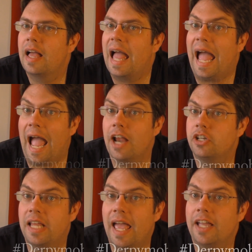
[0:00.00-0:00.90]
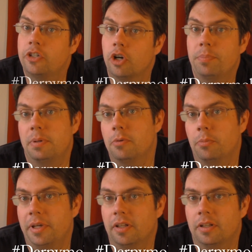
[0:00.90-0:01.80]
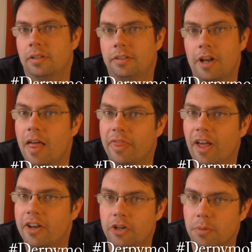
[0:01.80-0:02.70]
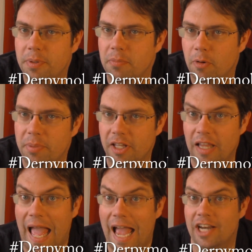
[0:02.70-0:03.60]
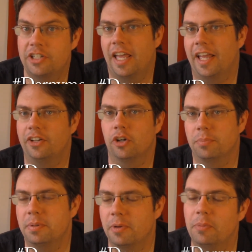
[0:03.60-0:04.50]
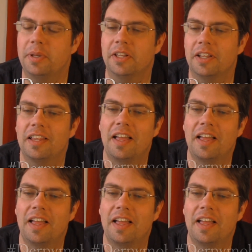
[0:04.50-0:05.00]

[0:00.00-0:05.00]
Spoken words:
hashtag Derpymobile, not the Derpymobile, hashtag Derpymobile.